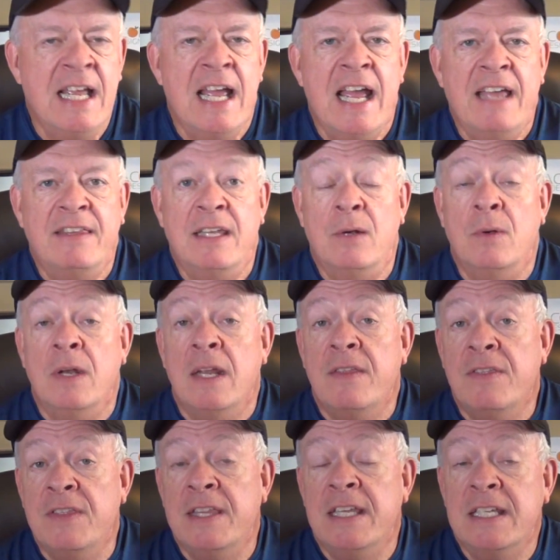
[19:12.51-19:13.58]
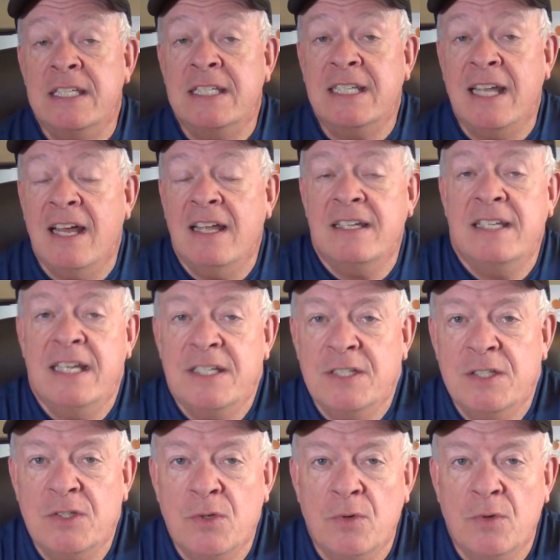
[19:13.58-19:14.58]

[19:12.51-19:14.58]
And then this contest is